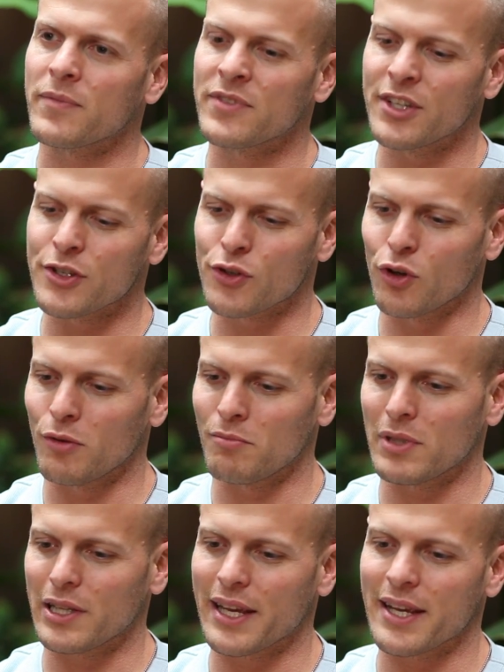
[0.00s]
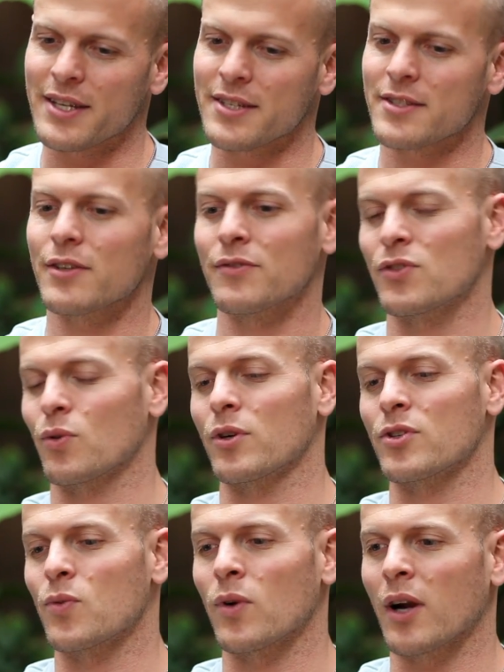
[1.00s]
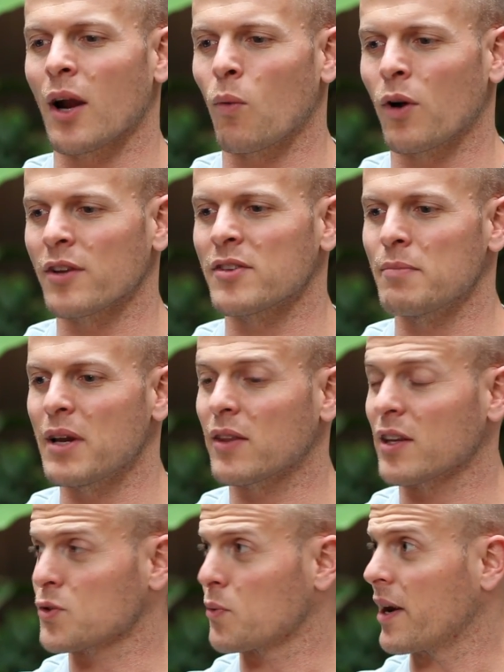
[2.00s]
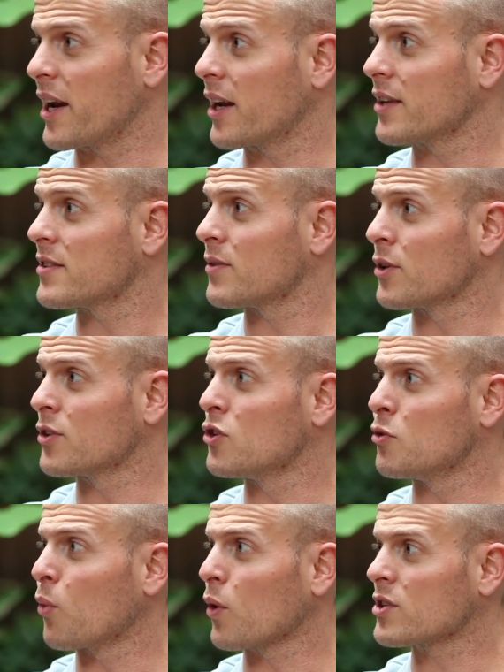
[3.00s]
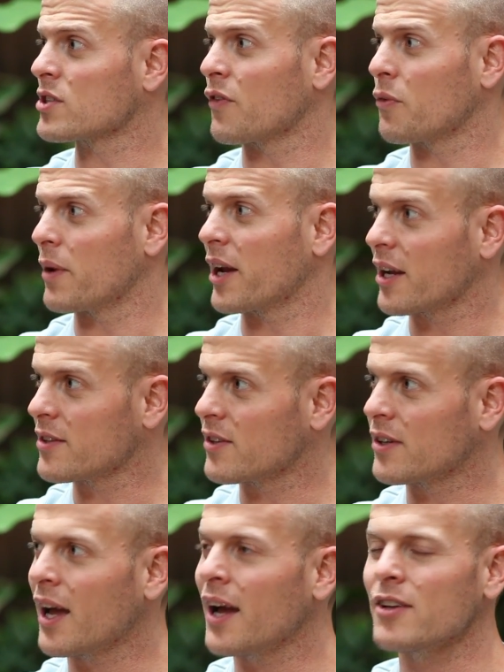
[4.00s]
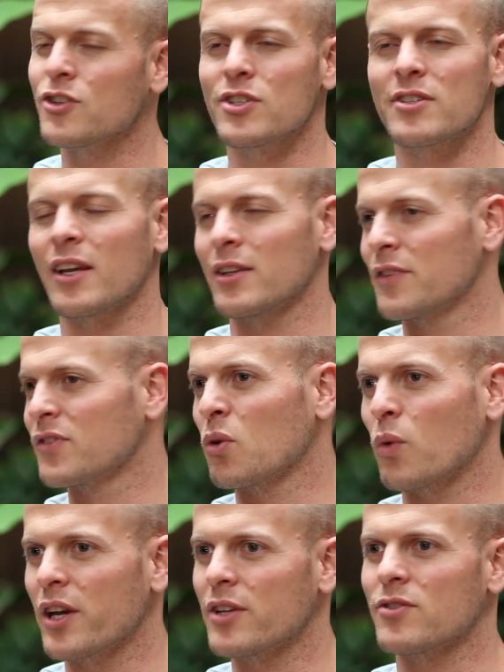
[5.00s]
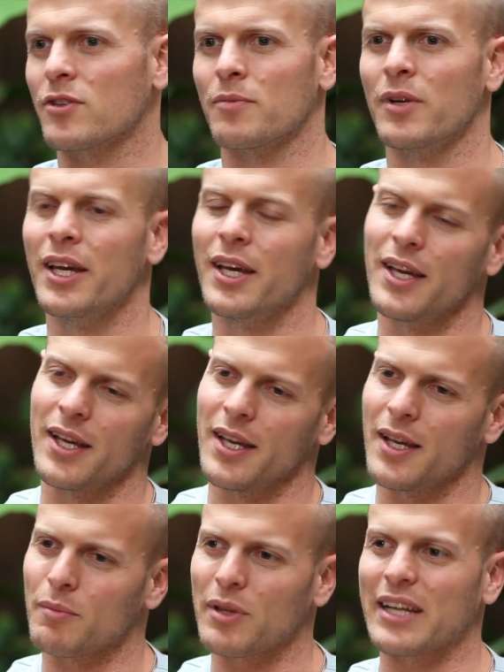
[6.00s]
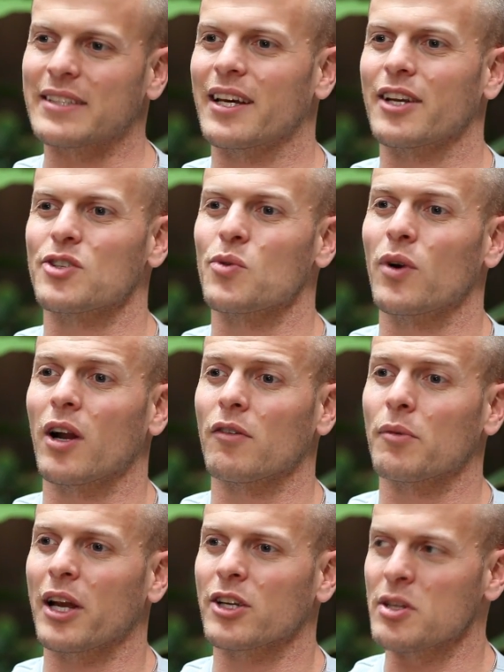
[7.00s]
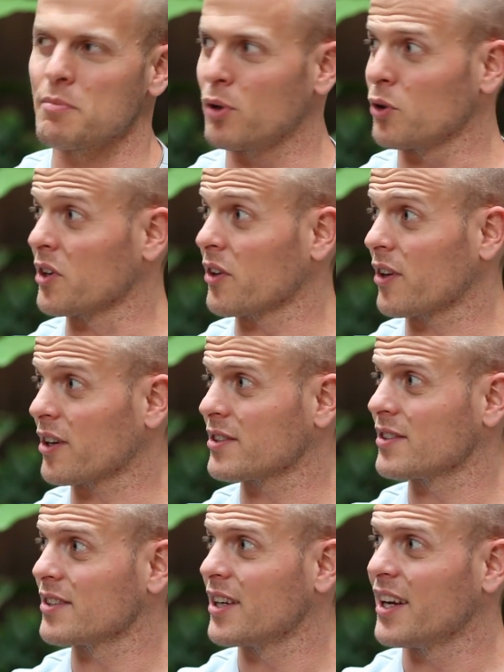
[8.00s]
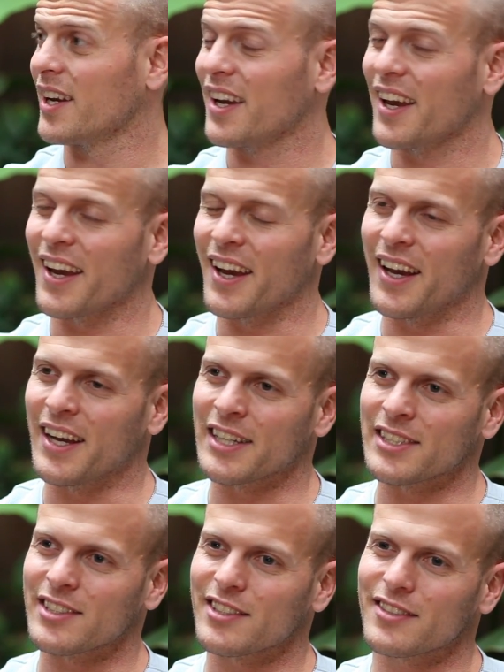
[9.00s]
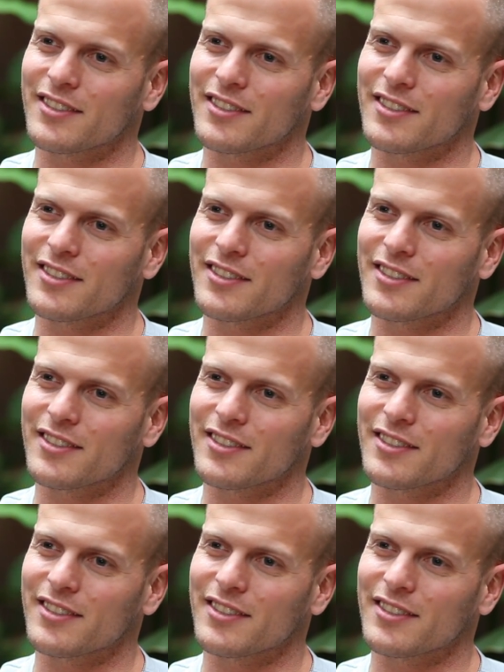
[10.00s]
digital malaise of sorts where I wanted to make things with my hands. I wanted to do more stuff with my hands, and not just like lifting weights or playing tennis or whatever, but actually building things. And